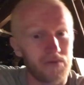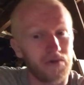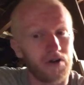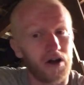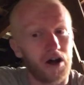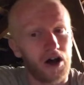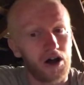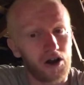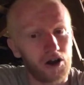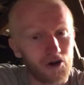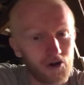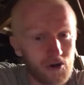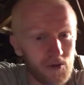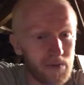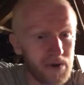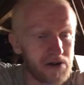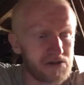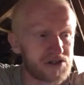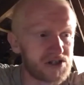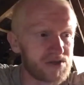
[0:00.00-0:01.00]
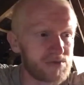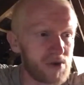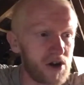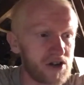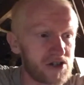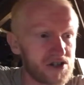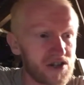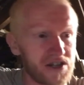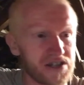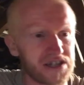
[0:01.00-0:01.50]
our local builders
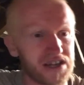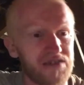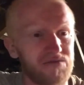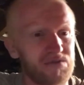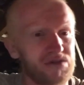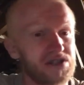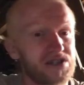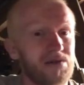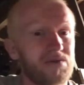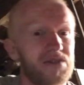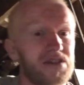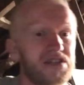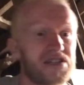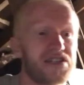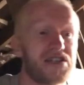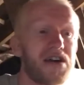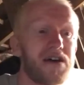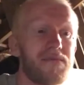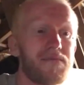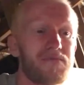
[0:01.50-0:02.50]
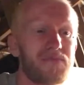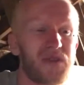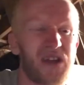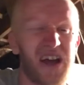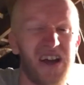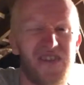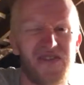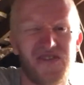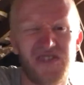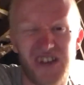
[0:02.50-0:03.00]
merchant has given me some of this, um,
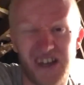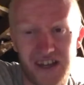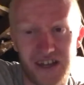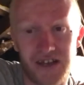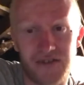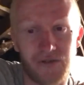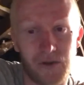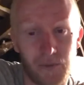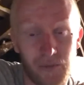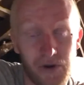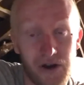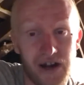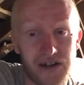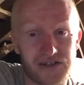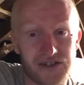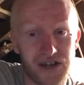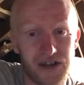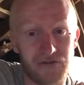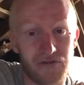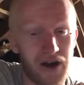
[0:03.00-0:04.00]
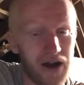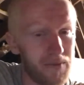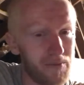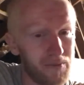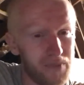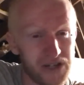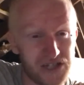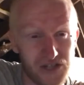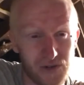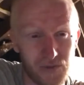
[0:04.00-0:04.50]
I think if I'm pronouncing it right,
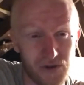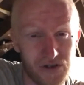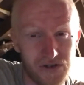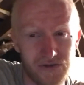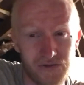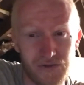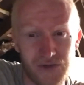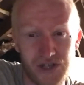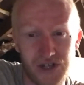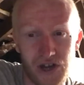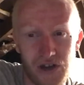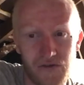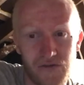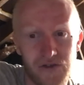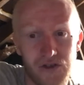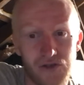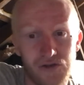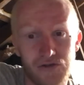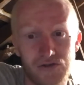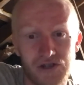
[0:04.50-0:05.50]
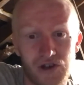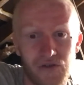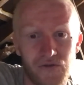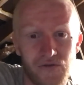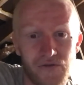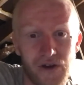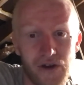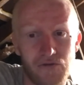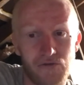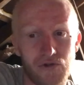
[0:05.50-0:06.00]
bitumen stuff. You use it on
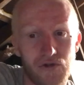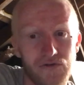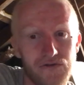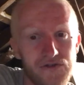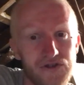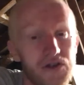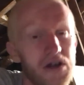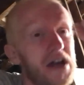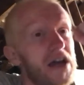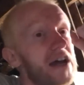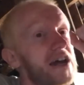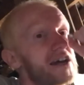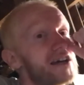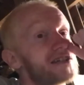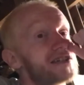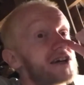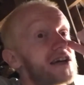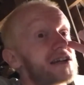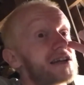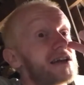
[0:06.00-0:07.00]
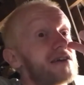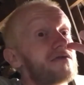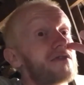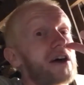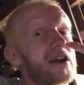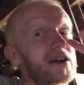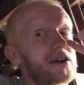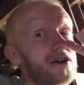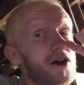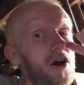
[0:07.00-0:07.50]
felt roofs. He said, give
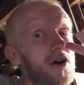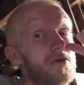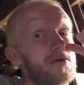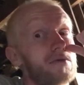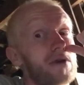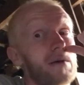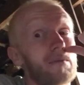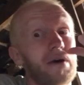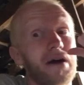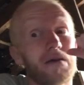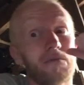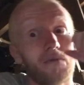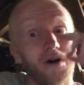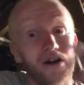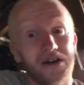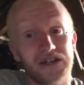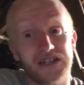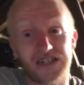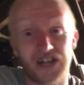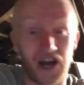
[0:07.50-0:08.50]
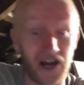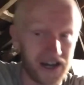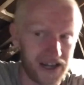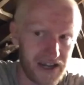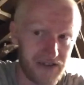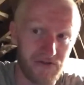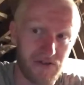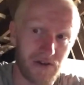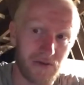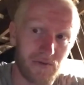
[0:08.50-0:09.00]
that a go. Now bear in mind, he kind of
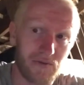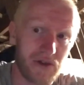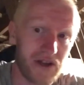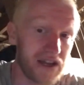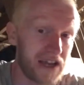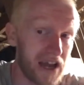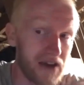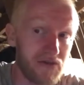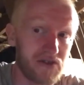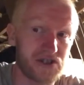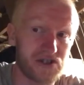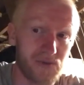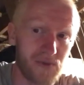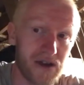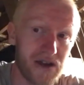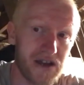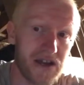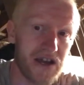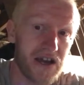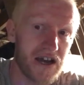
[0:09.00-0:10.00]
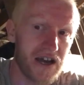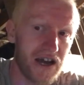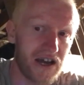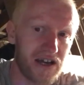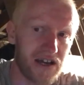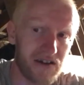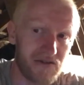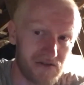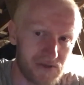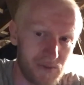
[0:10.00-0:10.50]
give it, he gave it to me. I
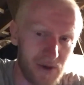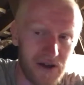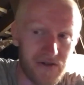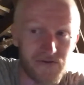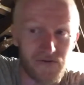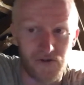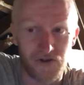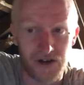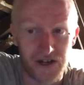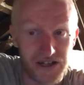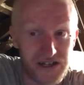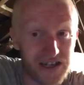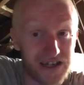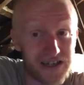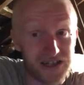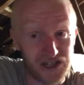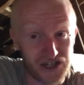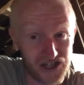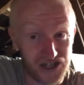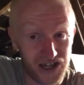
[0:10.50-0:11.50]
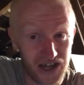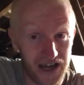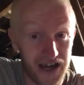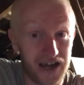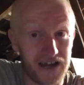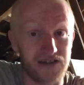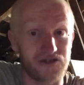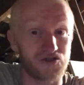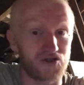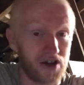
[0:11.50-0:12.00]
didn't have to pay for it. He did just say,
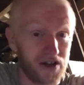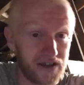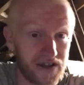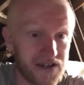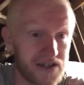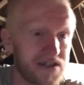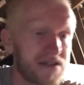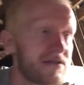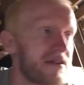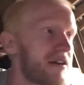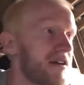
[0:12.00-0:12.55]
hey, try this.